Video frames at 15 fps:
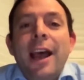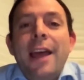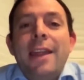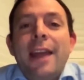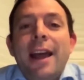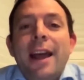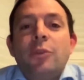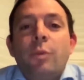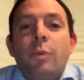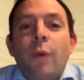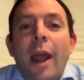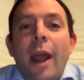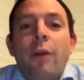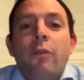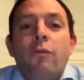And that's
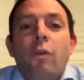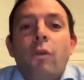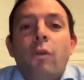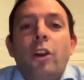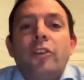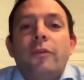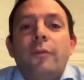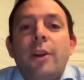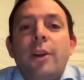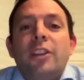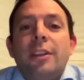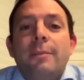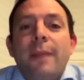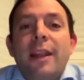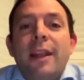how the Royal College of
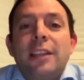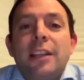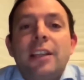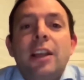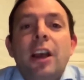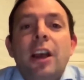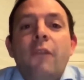Emergency Medicine